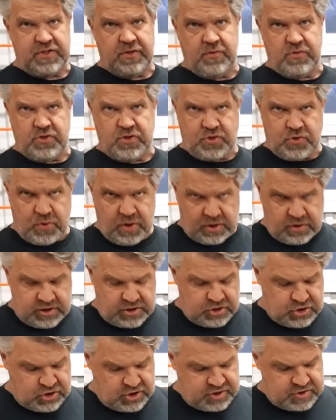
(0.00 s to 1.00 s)
and it was
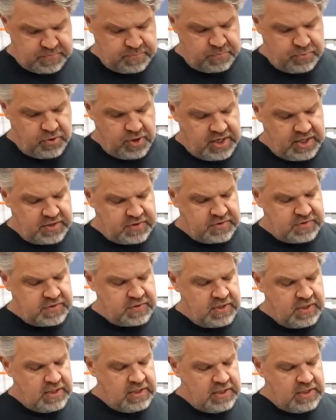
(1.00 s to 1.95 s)
strictly just price,